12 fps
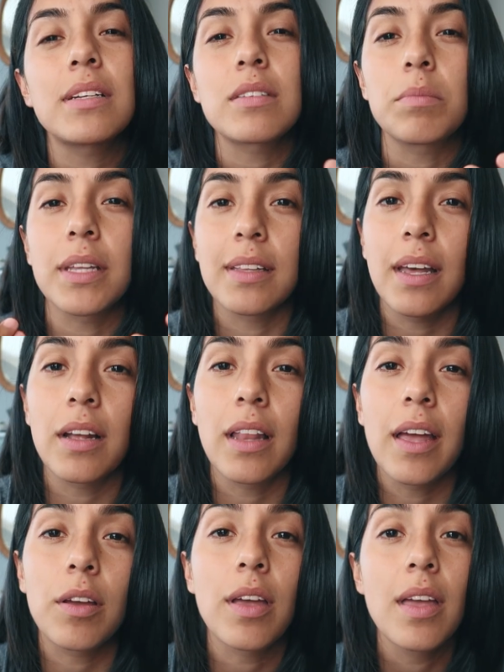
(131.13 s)
That's something that
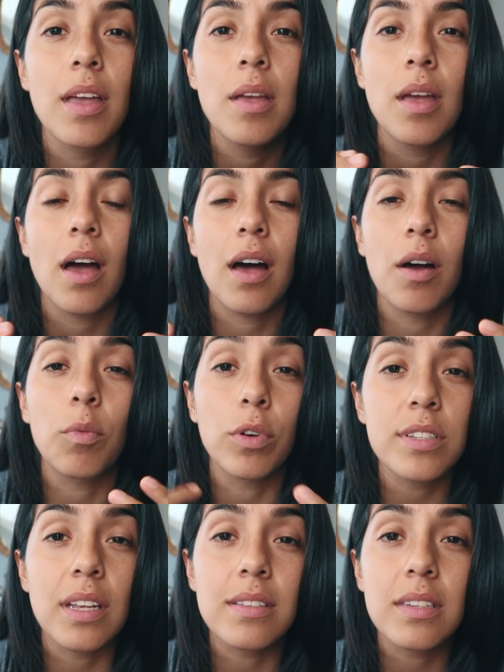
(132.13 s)
like
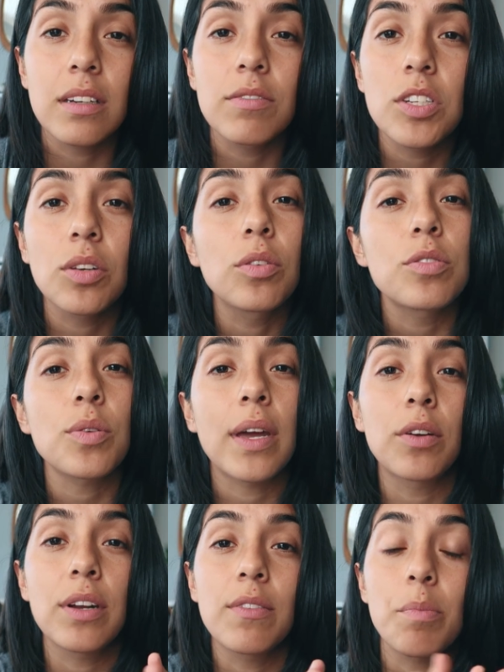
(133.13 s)
we're sensitive to, so
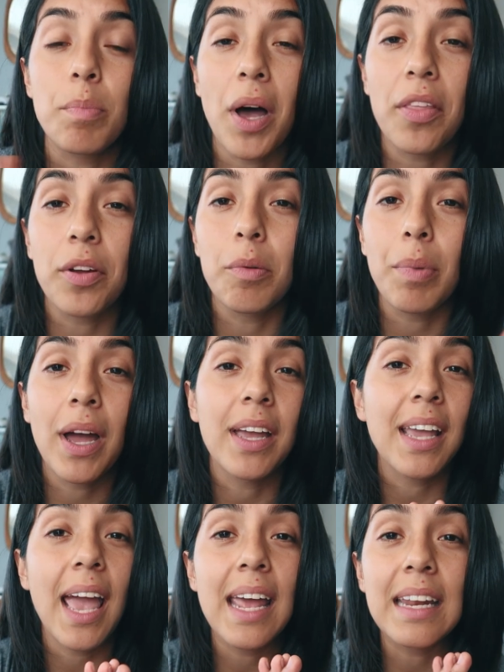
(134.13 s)
I don't even bother
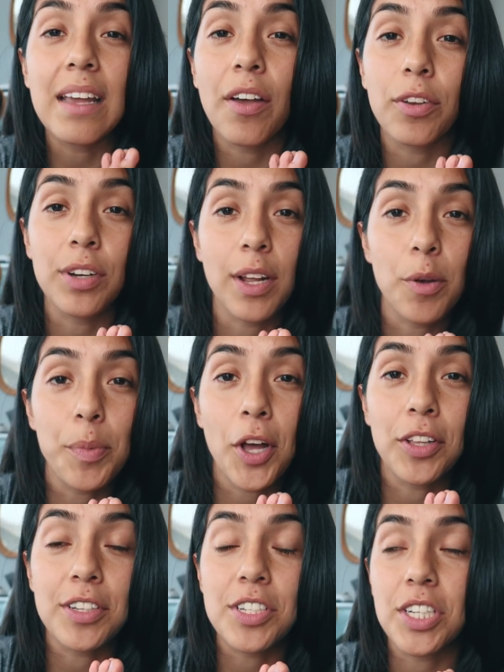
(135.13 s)
buying any other nail
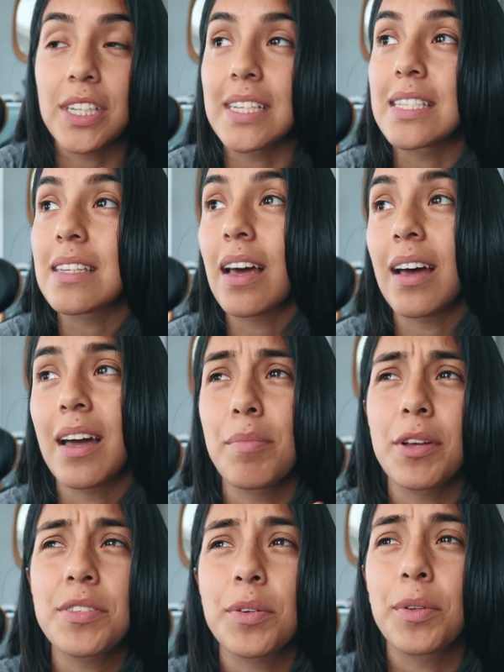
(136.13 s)
polishes.
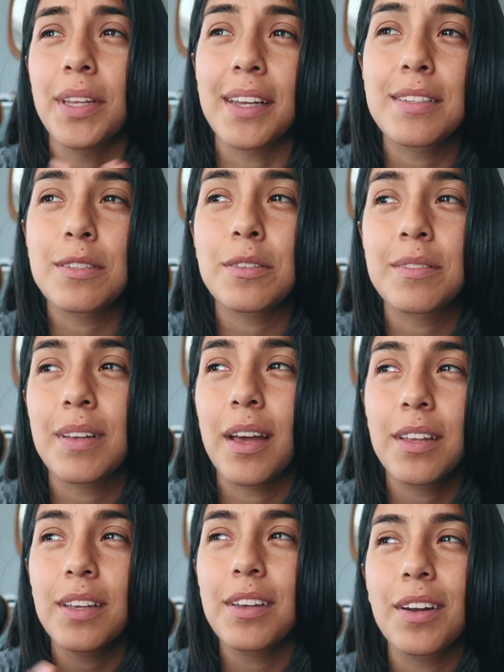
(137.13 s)
I'm also like,
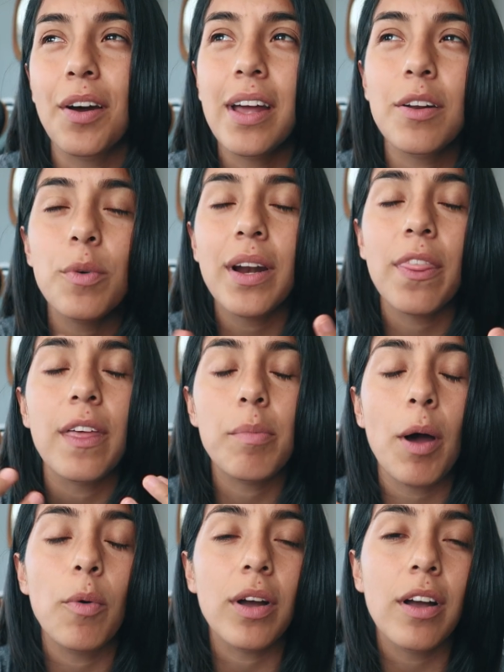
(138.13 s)
you know, I don't want to think
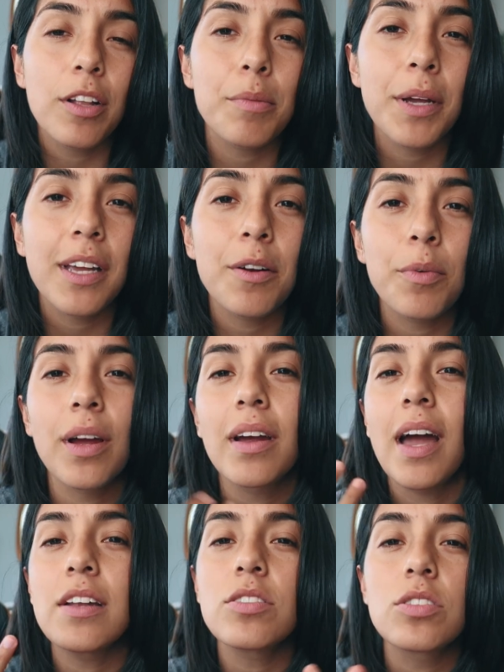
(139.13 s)
about what color am I going to
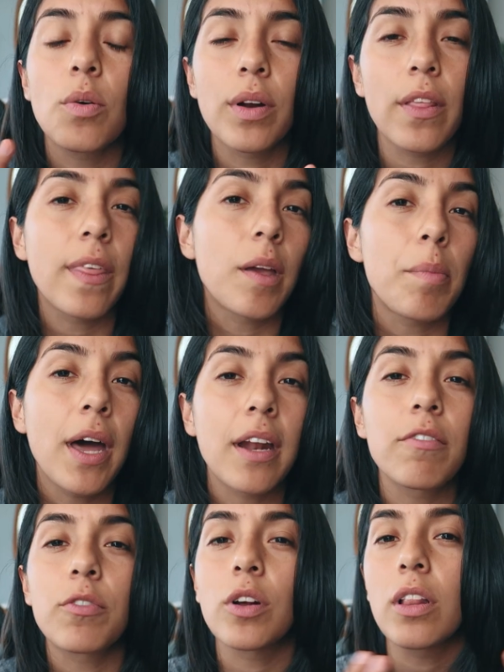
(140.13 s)
wear. I just don't want to think
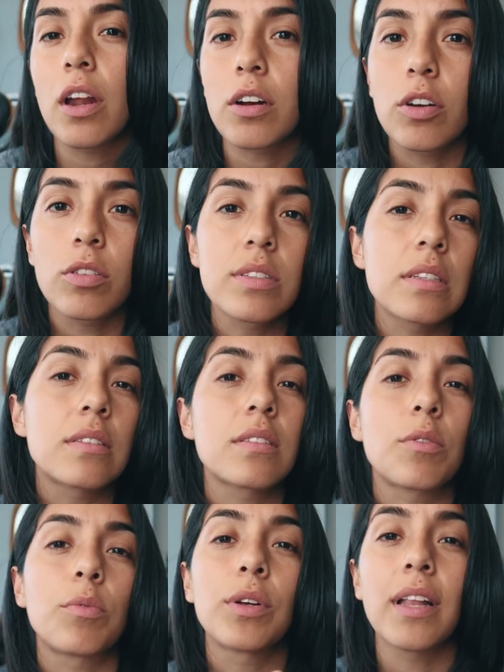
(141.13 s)
about it. For a lot of girls, this
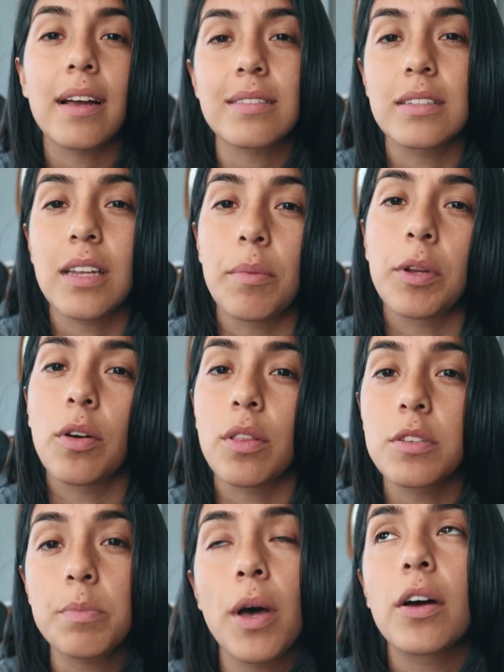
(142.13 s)
is a relaxing time to go to
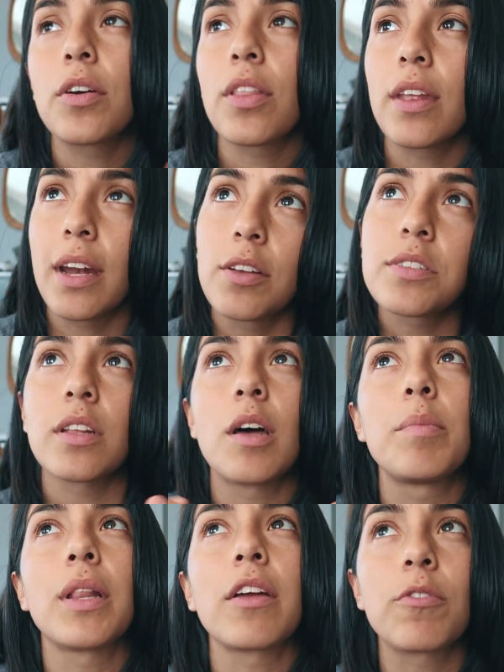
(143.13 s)
the spa, go to the nail
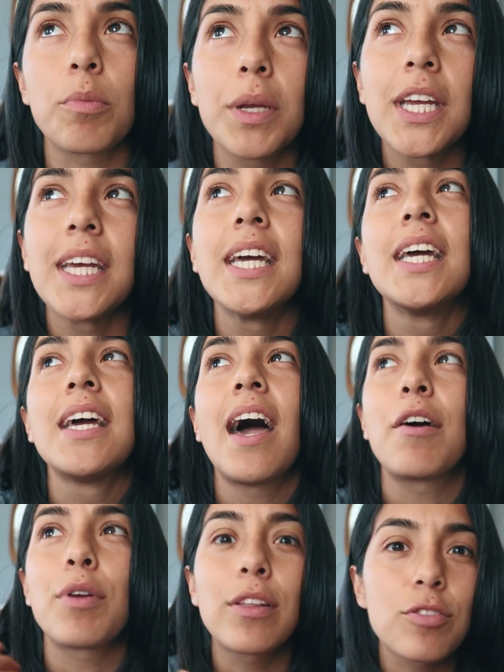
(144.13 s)
salon, but like for me,
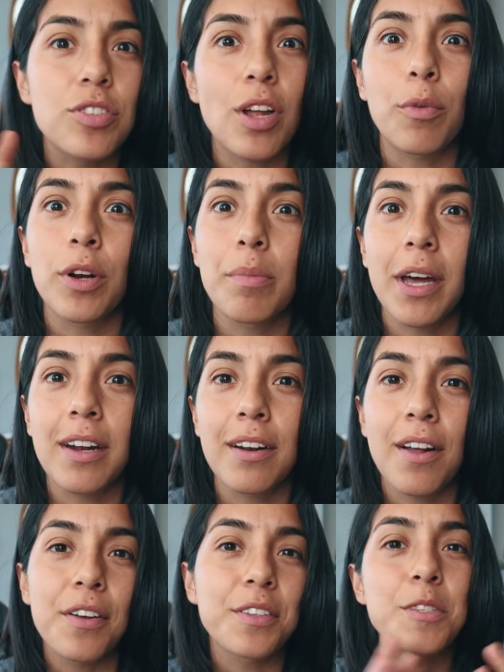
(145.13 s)
I'd rather just not worry about it
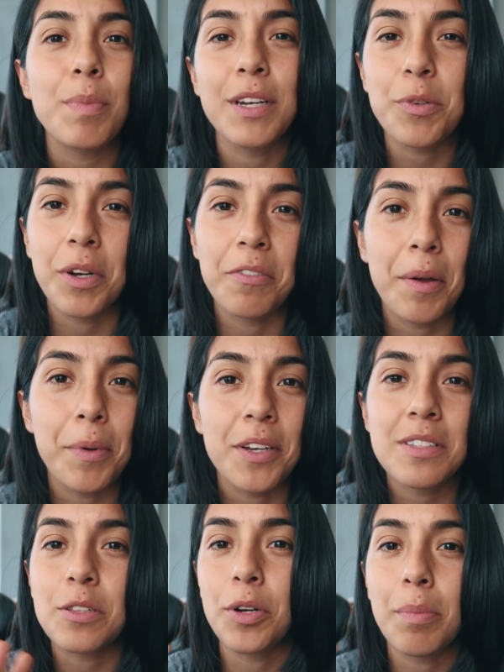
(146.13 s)
at all and spend 25
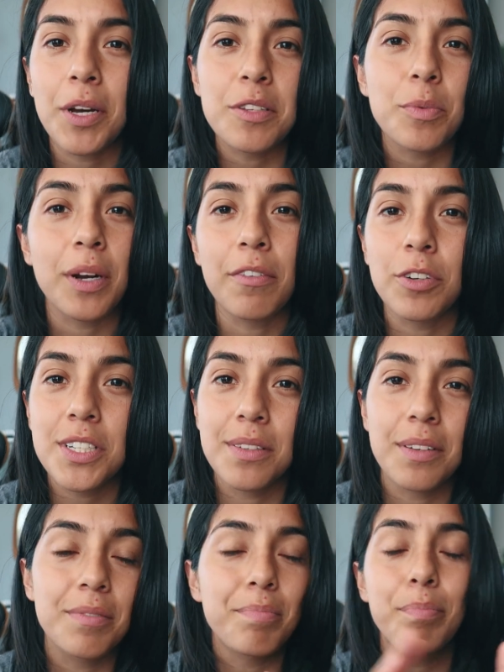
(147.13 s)
bucks, 30 bucks, whatever
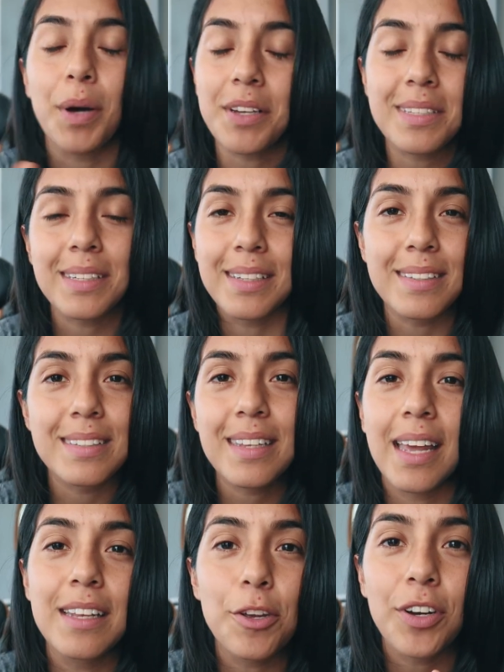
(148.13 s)
bucks it is
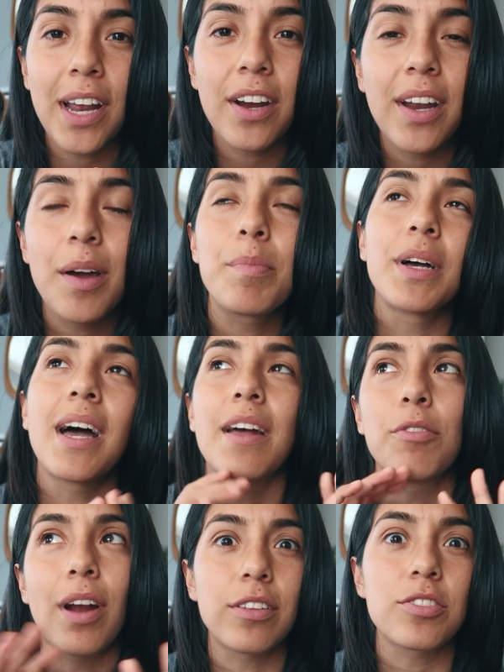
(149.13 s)
in your area, but
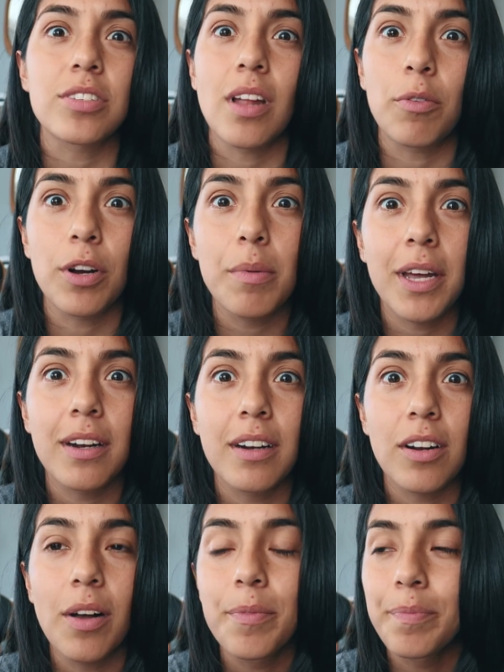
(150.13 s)
I'd rather just not worry about it
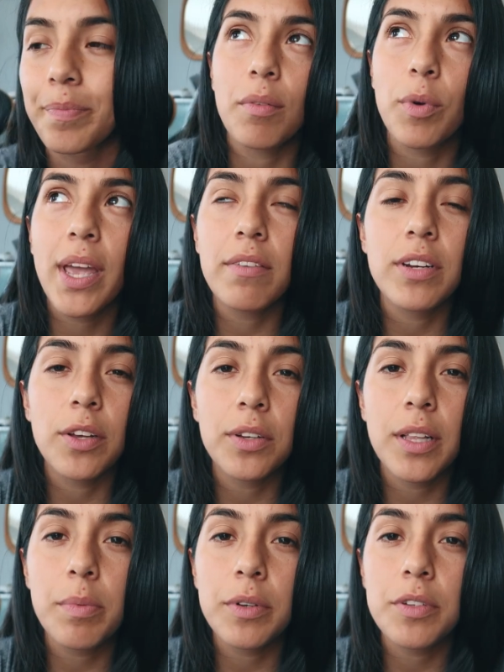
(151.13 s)
at all. We have nail
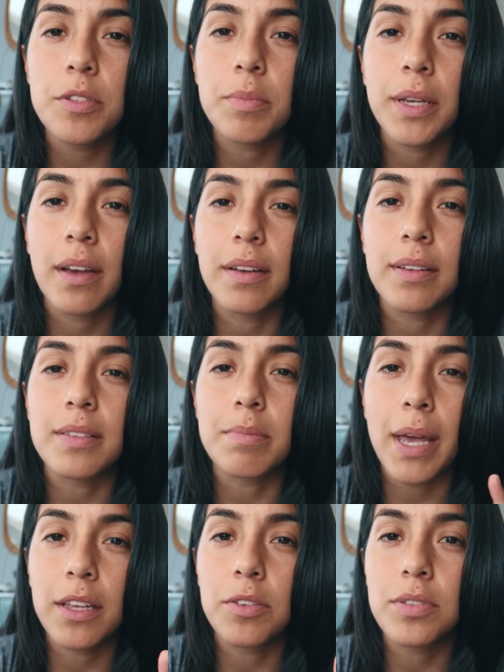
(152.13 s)
clippers because
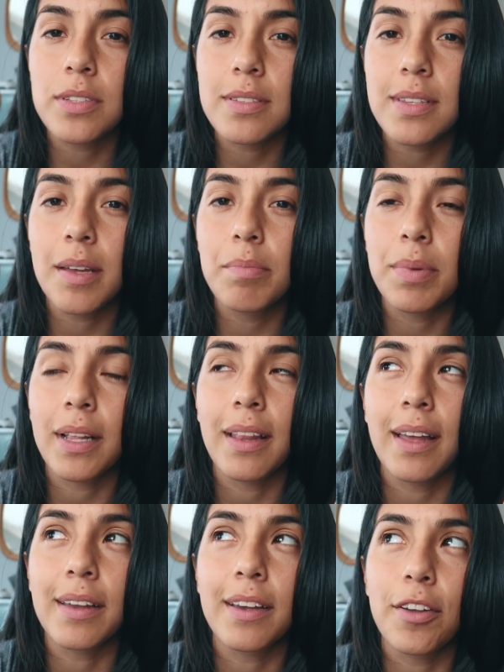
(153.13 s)
Matt uses them, but
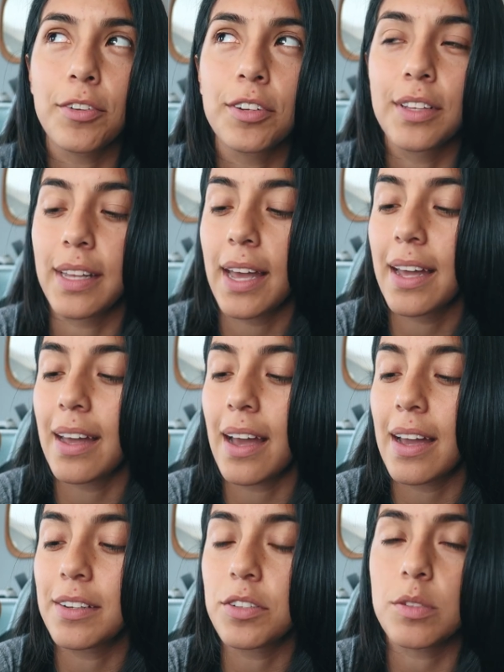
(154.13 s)
like other than that,
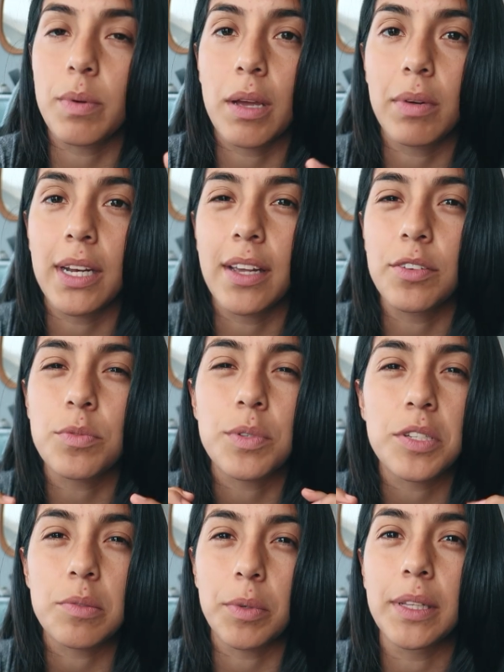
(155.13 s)
I just bite my nails,
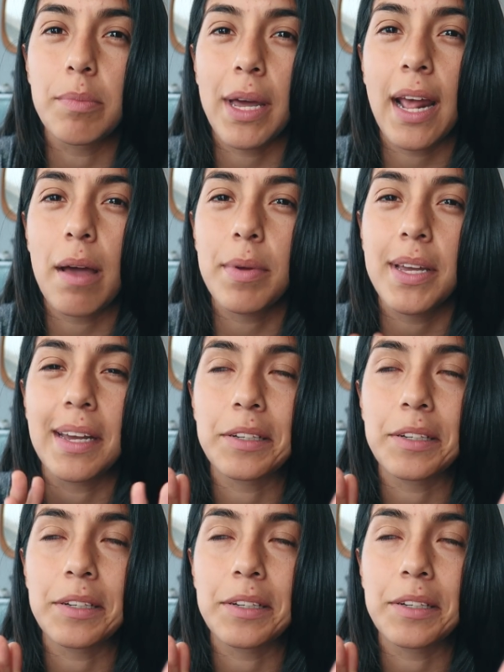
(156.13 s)
which is a really bad habit.